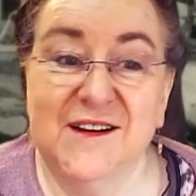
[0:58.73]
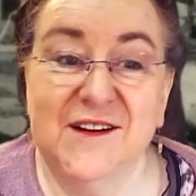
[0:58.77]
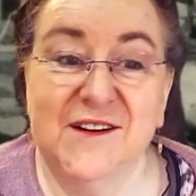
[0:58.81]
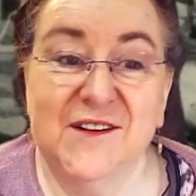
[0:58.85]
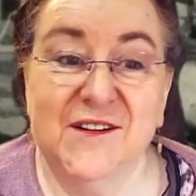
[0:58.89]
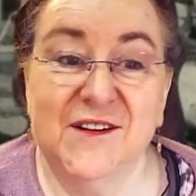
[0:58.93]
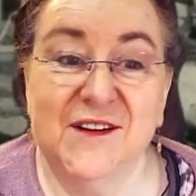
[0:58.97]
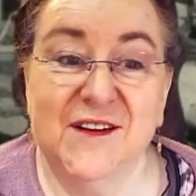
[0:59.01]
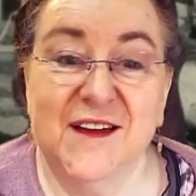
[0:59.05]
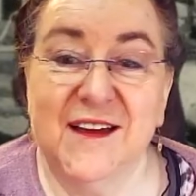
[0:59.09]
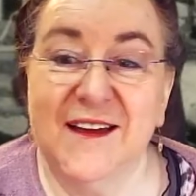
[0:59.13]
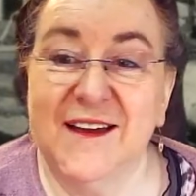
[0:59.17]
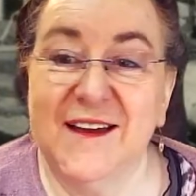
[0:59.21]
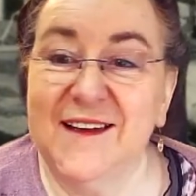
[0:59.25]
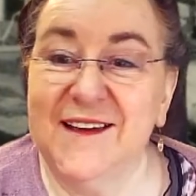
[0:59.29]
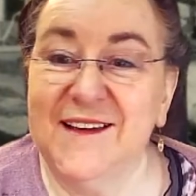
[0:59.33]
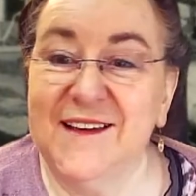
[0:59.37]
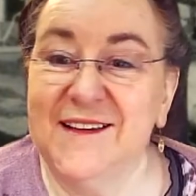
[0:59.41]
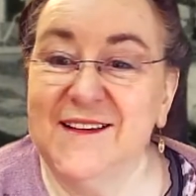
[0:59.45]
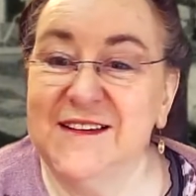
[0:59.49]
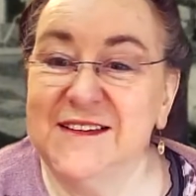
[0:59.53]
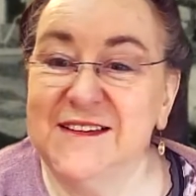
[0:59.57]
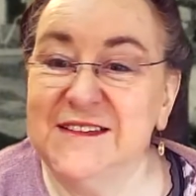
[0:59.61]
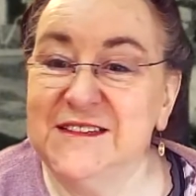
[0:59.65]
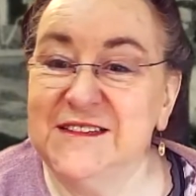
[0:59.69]
Okay,
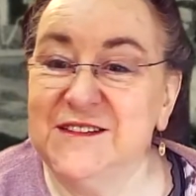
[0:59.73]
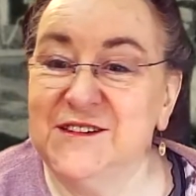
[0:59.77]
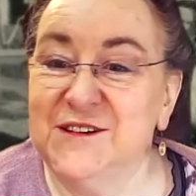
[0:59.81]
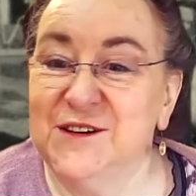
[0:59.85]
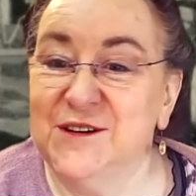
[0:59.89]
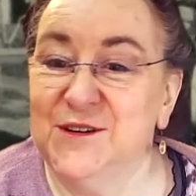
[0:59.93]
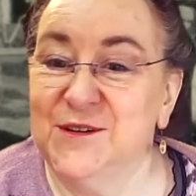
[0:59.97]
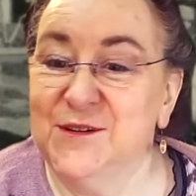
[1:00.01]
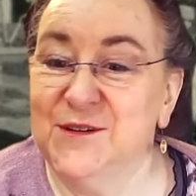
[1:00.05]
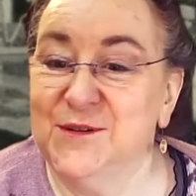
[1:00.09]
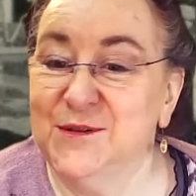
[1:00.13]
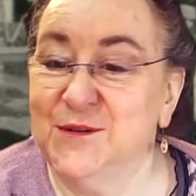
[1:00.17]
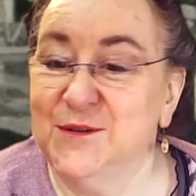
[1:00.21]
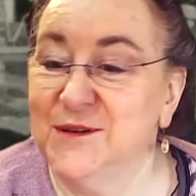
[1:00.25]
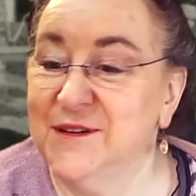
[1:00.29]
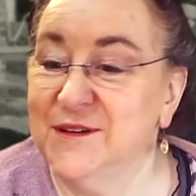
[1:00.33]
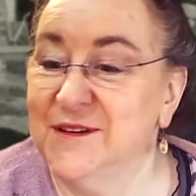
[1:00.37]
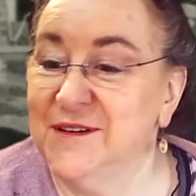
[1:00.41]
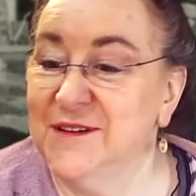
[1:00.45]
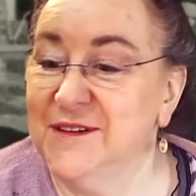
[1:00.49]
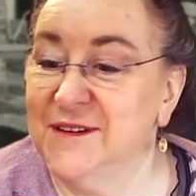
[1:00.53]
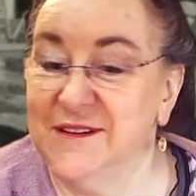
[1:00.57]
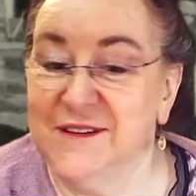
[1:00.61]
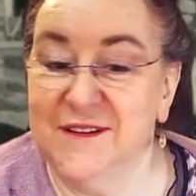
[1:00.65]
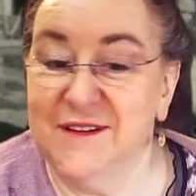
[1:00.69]
so
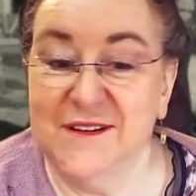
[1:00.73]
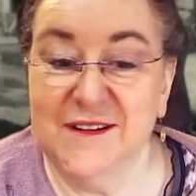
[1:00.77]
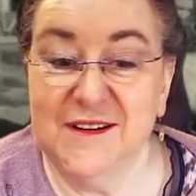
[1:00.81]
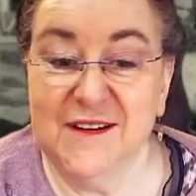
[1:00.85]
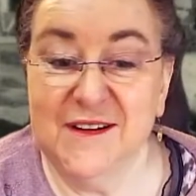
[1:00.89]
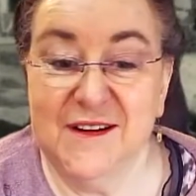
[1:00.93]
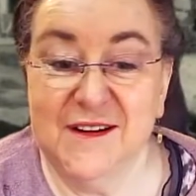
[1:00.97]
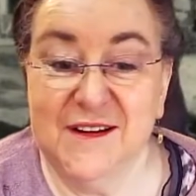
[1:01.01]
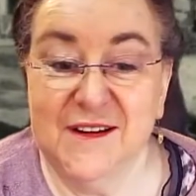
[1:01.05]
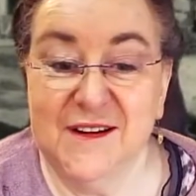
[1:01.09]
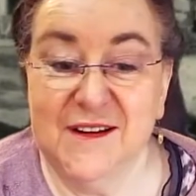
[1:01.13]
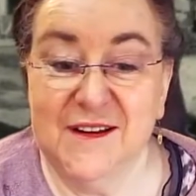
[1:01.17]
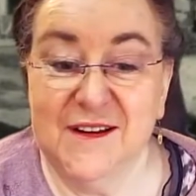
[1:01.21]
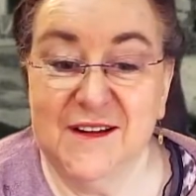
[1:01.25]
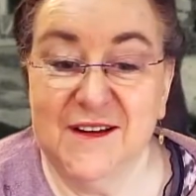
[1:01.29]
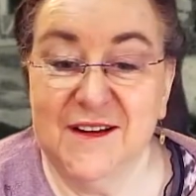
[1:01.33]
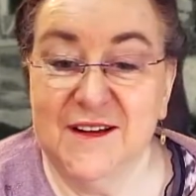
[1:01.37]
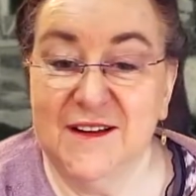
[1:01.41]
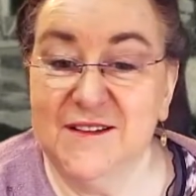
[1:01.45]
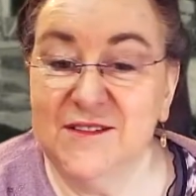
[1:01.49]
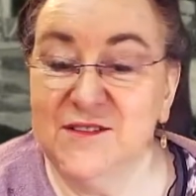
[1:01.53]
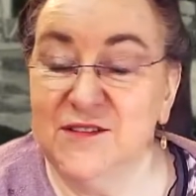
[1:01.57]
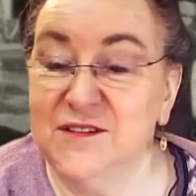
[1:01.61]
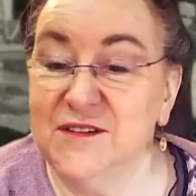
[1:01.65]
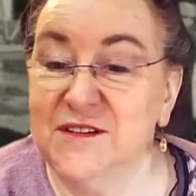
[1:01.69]

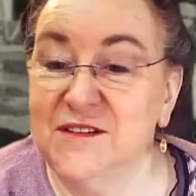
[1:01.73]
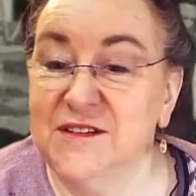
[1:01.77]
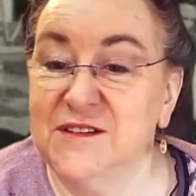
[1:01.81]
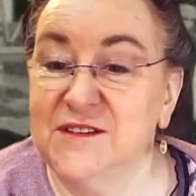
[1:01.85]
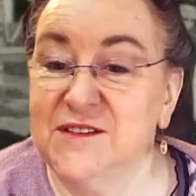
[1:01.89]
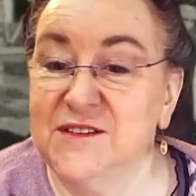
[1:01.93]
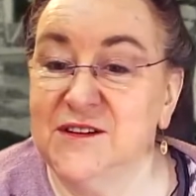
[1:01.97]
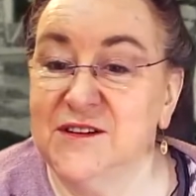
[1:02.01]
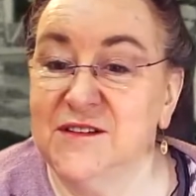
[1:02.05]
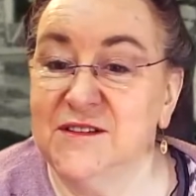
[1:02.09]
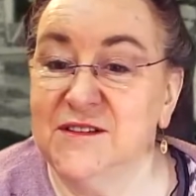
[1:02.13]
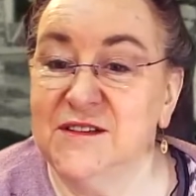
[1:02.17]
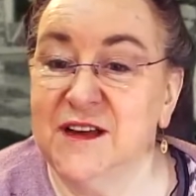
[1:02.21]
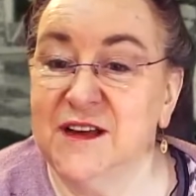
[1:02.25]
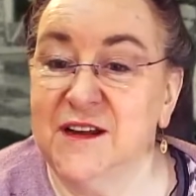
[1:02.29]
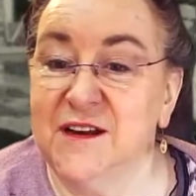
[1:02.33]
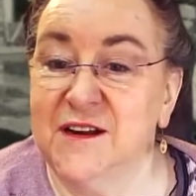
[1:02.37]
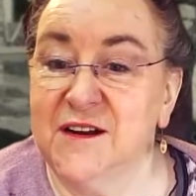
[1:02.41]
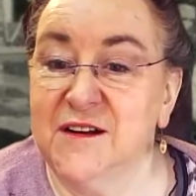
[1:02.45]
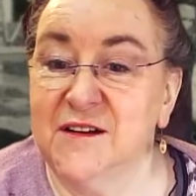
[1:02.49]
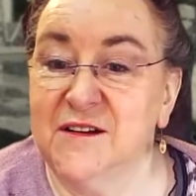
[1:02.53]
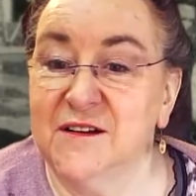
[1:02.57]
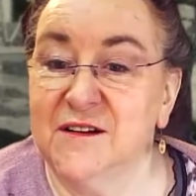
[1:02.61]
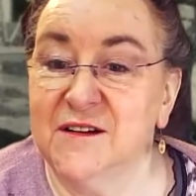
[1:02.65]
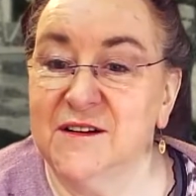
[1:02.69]
as soon as it turns 10
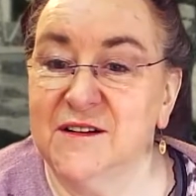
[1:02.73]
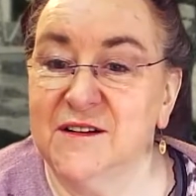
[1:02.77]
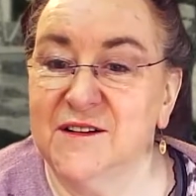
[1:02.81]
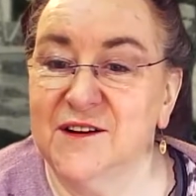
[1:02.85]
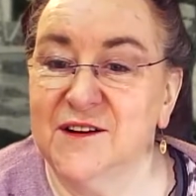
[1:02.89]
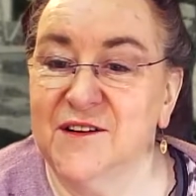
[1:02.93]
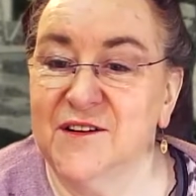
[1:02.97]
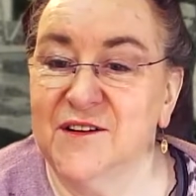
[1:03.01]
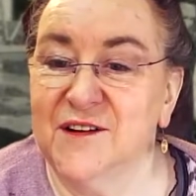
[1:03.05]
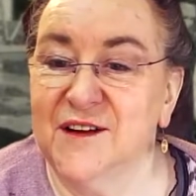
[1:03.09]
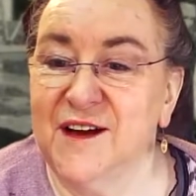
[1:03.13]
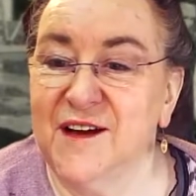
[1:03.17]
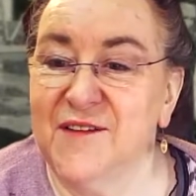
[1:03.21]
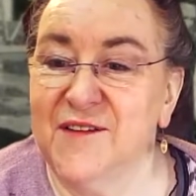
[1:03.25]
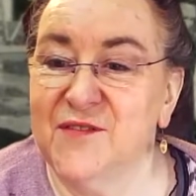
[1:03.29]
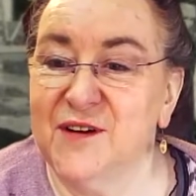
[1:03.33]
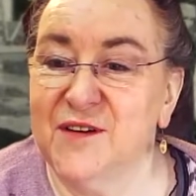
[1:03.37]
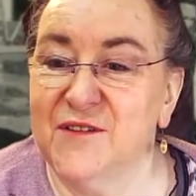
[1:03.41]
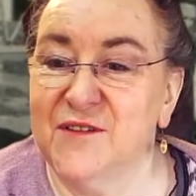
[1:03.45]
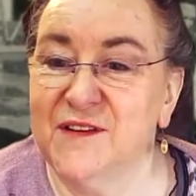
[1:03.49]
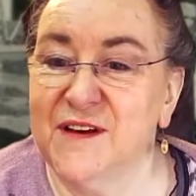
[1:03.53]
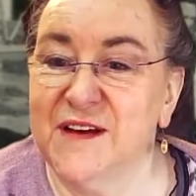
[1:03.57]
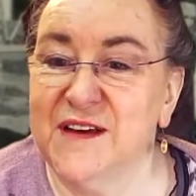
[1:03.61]
o'clock, I'll go live on